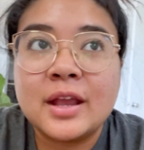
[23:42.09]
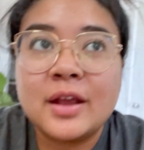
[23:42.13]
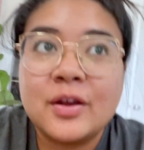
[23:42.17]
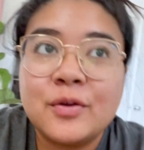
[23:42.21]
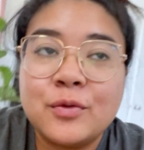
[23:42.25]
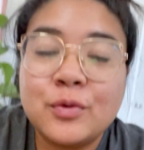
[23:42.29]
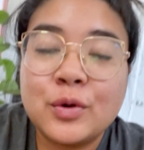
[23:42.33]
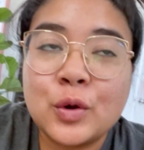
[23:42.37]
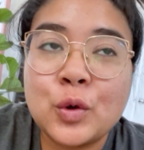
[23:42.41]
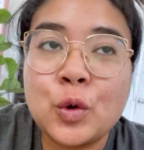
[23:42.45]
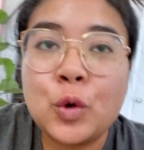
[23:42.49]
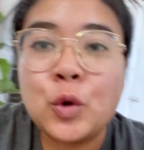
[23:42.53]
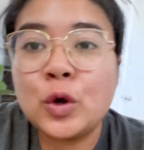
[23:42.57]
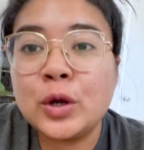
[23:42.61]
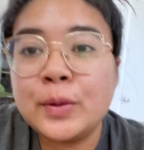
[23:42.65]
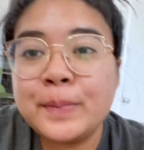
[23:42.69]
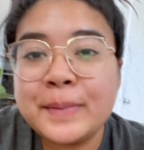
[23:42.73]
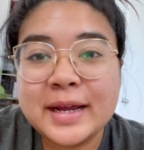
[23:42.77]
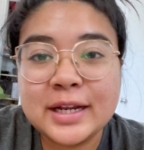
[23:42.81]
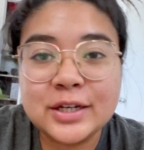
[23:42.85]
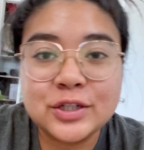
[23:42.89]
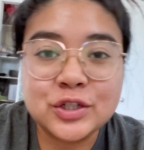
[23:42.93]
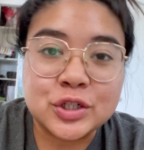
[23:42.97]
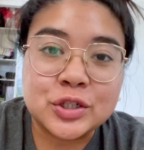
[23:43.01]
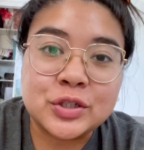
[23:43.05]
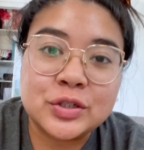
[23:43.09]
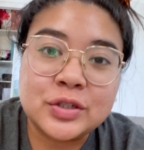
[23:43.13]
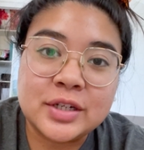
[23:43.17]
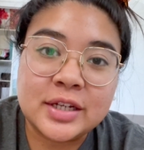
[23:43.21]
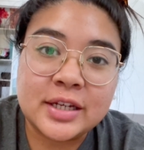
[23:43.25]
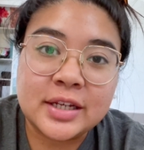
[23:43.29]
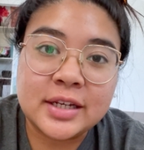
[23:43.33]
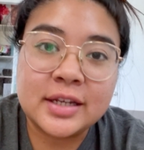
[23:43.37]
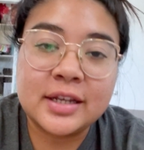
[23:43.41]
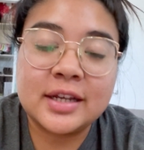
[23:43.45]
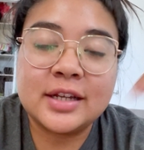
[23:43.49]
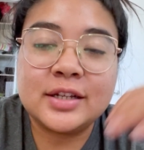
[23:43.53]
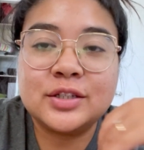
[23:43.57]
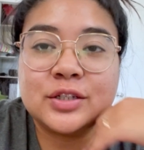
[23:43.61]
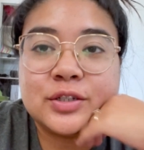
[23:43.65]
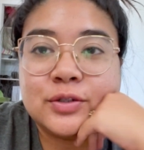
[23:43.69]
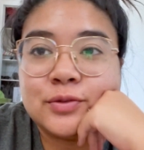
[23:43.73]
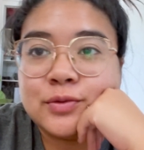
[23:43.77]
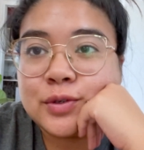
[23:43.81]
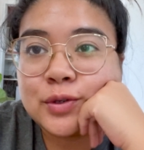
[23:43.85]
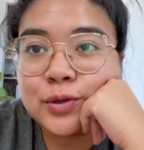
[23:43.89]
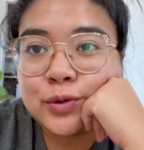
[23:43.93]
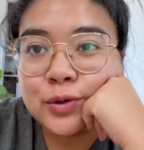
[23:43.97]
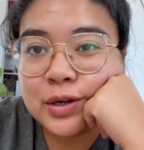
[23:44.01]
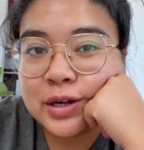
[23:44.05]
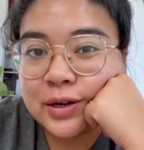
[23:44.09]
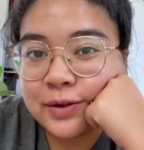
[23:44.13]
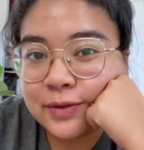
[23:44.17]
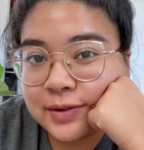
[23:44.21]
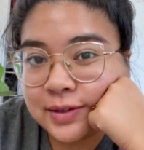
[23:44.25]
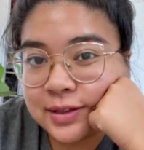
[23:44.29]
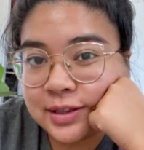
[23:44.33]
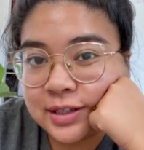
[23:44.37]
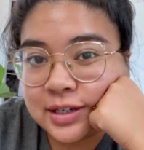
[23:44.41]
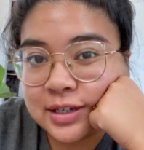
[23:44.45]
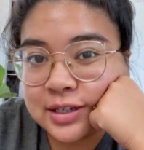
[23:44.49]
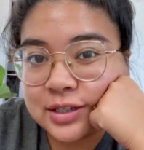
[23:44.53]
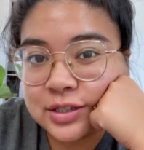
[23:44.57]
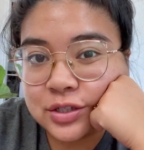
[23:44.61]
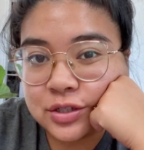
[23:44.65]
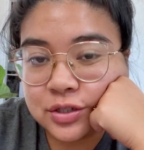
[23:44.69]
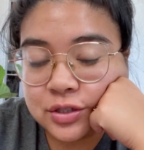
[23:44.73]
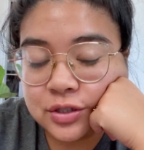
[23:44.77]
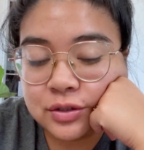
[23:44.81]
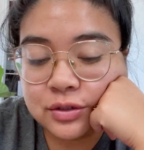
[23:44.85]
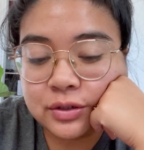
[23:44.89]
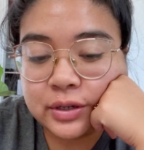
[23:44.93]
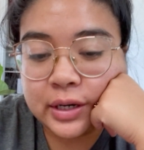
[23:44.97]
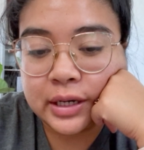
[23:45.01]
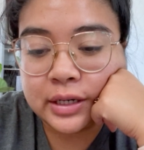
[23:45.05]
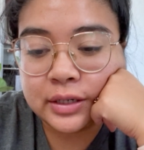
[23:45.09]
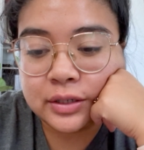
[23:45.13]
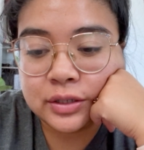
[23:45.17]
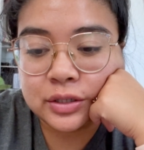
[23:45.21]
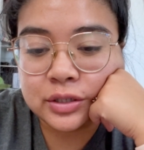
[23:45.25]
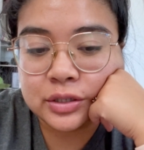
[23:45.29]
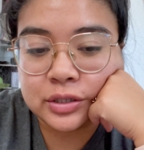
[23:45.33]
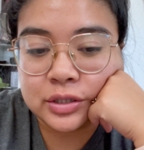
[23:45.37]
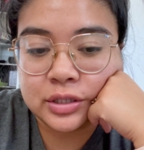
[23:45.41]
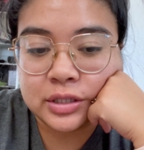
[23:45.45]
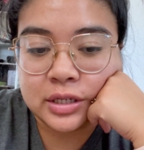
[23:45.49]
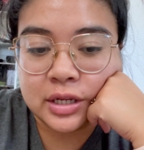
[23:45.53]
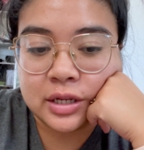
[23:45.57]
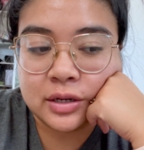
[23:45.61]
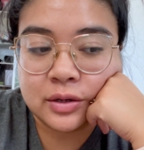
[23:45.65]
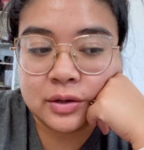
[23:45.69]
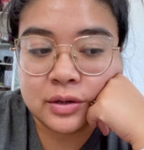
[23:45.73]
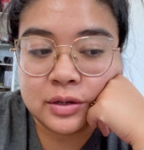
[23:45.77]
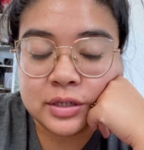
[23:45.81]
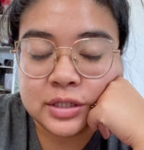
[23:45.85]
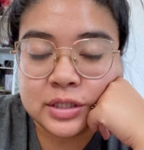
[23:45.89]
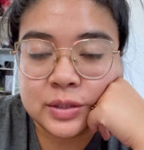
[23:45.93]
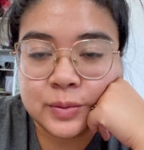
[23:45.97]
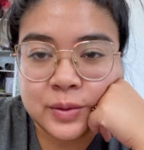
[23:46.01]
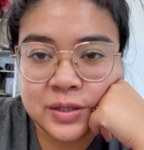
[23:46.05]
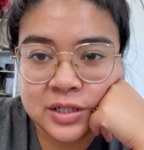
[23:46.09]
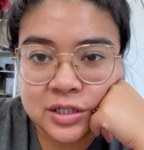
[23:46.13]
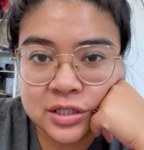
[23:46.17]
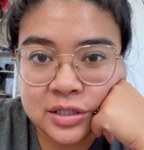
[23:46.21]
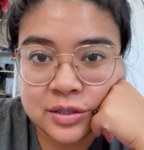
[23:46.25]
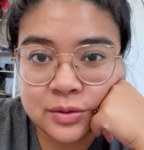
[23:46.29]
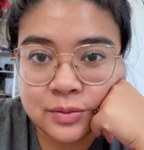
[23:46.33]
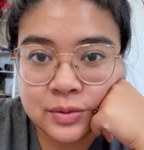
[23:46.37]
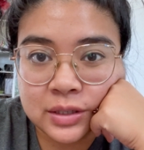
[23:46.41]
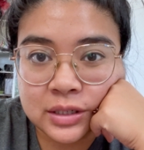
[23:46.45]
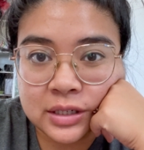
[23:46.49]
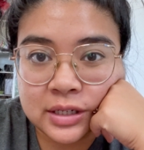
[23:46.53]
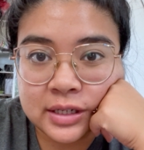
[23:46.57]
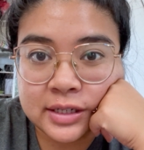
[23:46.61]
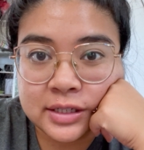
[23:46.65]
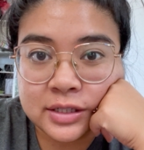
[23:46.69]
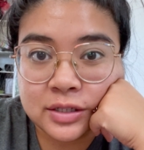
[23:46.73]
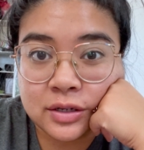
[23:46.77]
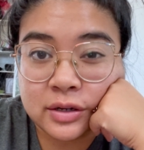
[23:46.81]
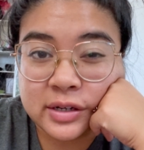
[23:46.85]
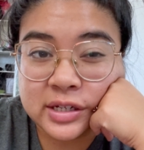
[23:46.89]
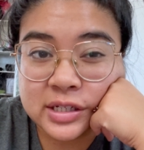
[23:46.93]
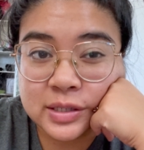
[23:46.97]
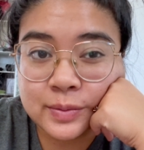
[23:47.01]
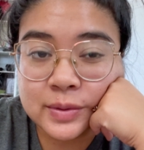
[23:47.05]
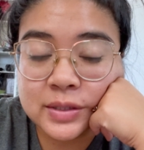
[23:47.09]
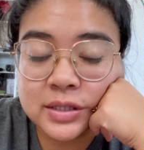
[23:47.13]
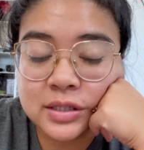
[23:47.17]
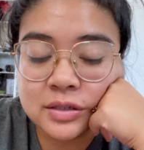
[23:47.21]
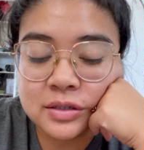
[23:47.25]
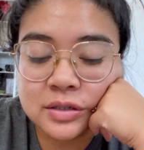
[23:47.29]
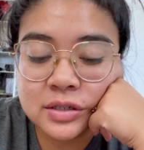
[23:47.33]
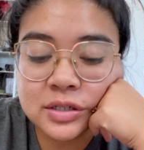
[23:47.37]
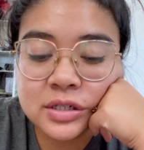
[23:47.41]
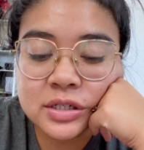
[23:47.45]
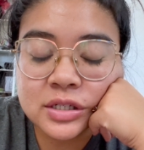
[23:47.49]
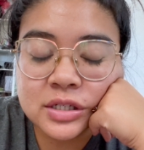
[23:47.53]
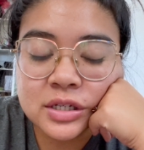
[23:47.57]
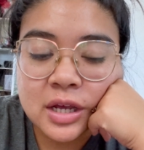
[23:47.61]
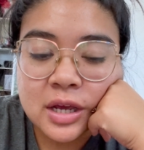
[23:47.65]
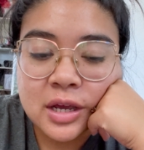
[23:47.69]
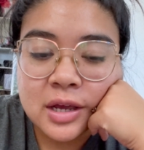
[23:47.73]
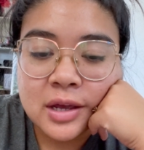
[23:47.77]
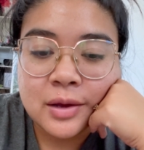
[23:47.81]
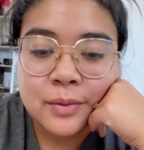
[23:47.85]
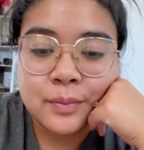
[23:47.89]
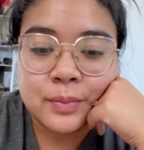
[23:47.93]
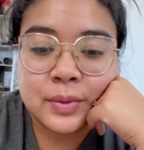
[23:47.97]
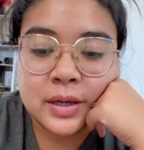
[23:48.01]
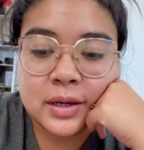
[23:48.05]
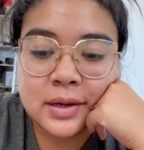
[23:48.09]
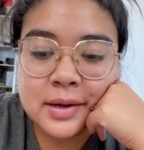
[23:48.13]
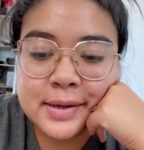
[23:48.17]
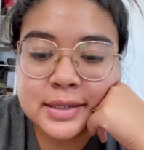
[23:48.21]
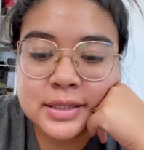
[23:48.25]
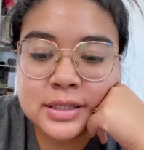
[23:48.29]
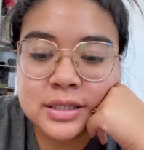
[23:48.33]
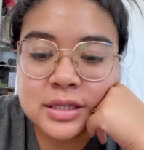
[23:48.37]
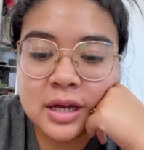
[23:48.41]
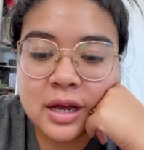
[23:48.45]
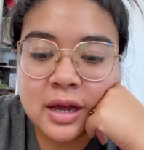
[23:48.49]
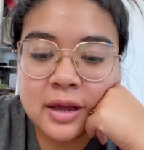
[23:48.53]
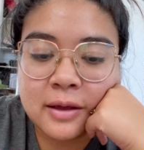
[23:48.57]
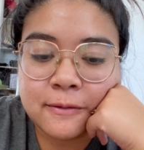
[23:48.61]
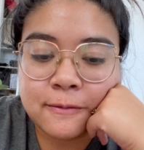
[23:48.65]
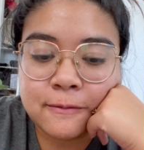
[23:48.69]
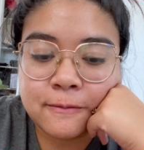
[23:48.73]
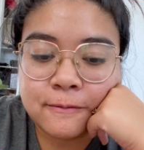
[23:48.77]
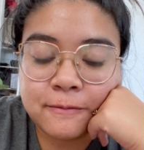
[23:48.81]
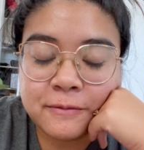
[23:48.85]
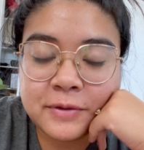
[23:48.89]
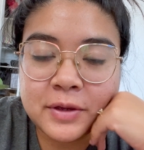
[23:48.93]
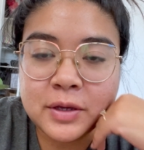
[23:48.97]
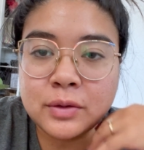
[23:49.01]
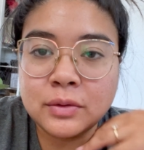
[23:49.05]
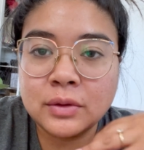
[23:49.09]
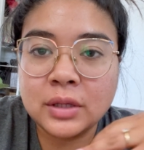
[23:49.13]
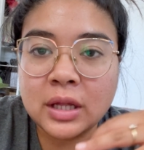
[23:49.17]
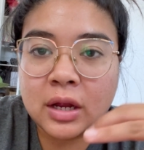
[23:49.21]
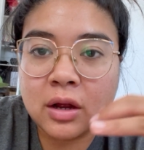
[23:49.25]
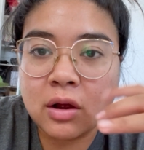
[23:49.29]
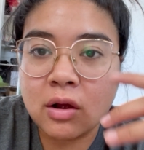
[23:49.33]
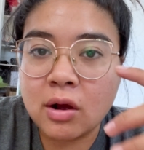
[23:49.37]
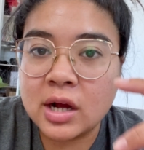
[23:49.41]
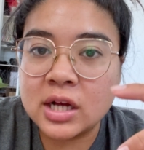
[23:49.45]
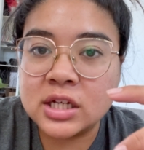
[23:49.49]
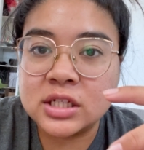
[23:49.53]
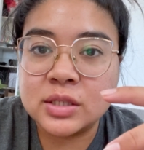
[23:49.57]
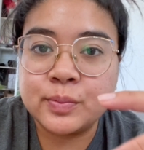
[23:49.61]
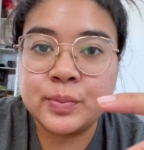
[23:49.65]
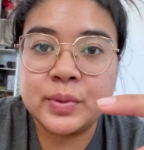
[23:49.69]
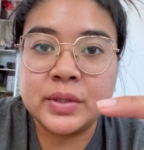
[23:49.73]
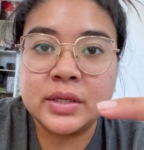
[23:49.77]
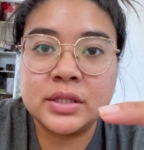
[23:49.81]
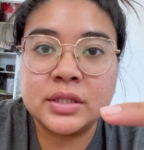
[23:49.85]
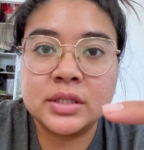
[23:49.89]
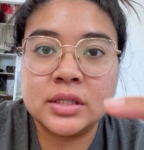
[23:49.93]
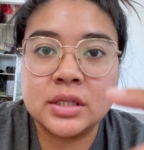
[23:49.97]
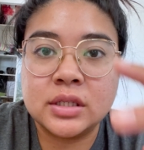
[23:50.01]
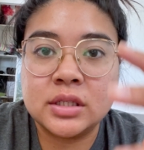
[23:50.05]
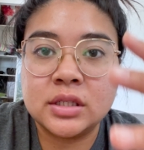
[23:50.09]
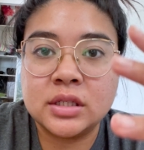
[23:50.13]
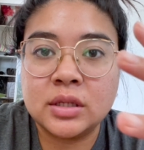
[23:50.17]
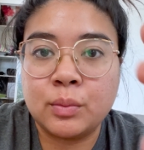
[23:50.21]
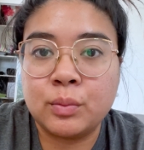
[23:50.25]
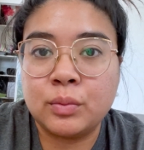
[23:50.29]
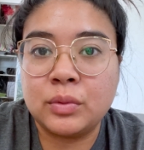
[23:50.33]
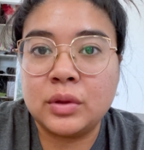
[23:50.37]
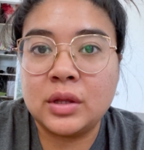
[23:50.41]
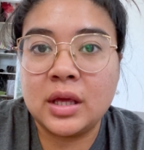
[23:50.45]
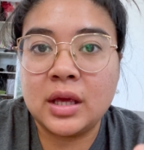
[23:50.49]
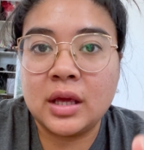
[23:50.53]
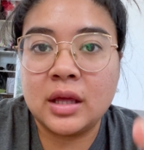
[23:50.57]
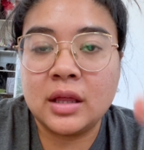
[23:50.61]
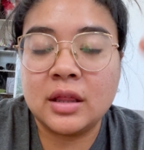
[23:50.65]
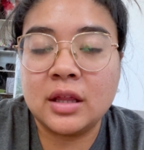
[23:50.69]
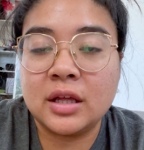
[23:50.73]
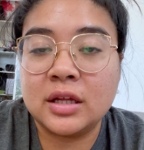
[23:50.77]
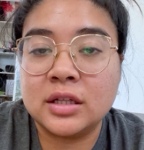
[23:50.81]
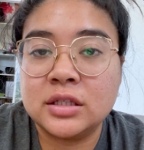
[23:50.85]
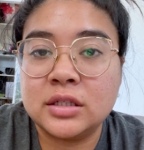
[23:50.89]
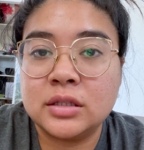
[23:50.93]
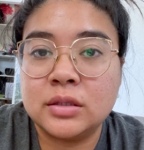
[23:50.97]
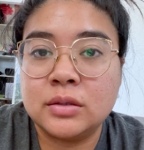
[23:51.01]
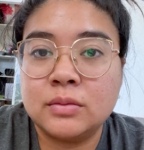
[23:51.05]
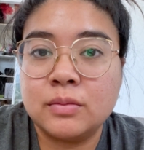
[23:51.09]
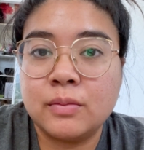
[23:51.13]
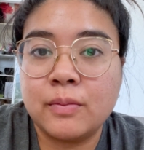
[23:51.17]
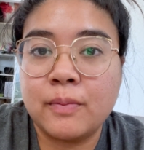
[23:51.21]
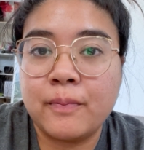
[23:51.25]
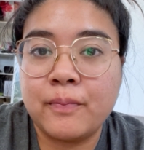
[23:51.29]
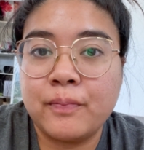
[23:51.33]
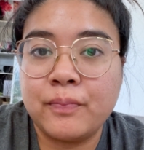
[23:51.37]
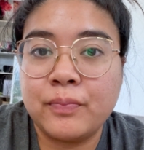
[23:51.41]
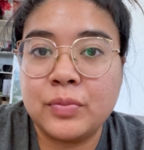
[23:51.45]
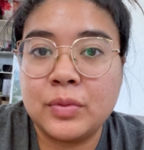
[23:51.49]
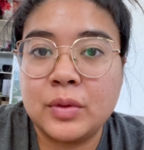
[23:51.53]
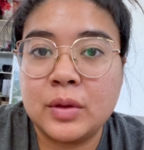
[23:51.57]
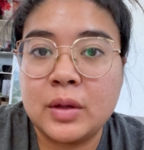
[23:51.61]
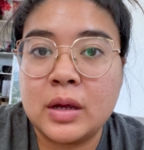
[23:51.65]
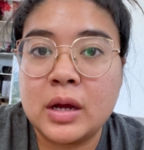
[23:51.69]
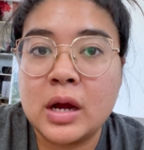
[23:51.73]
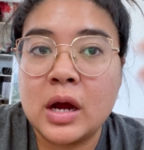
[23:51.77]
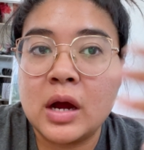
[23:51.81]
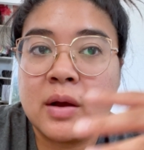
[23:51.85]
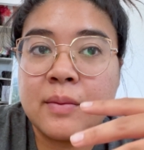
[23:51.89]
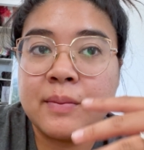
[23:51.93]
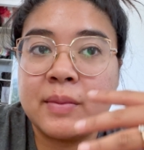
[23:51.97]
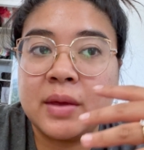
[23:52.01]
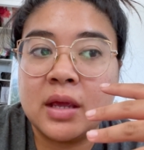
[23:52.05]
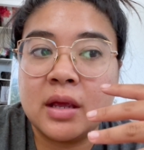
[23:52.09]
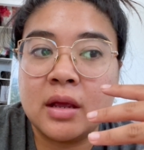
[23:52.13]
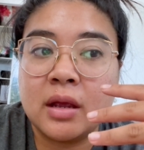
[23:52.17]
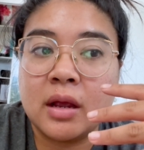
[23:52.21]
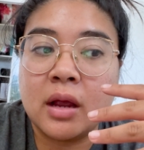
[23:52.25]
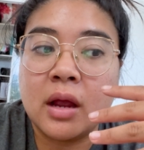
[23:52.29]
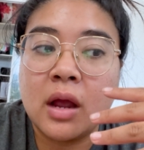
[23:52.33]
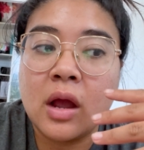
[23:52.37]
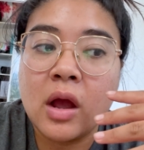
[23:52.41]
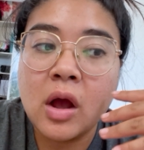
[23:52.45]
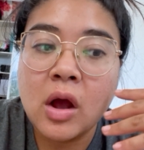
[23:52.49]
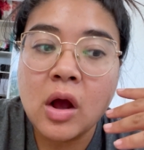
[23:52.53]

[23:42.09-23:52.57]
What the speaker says: record my journey and to record everything as a new grad nurse, and especially working as a hospice nurse, because I feel like hospice is something that's coming